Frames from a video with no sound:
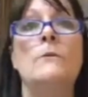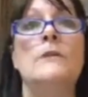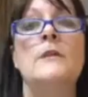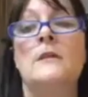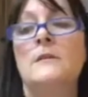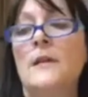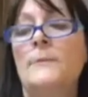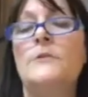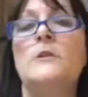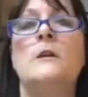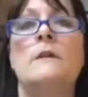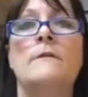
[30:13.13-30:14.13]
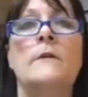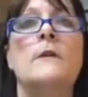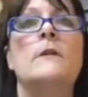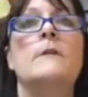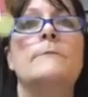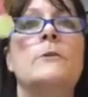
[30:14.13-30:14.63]
with the exception of
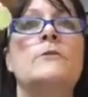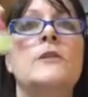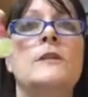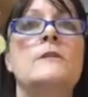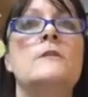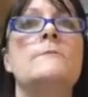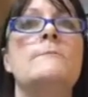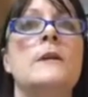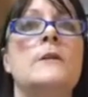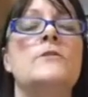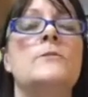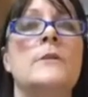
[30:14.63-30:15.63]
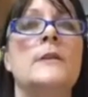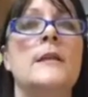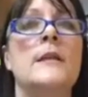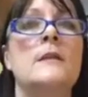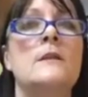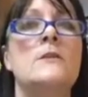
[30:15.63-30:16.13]
the Progestins Plus
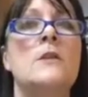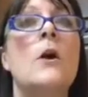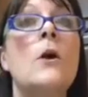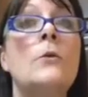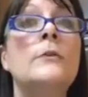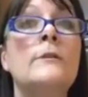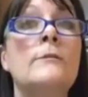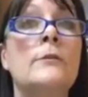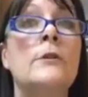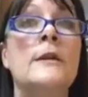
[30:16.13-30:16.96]
really is only for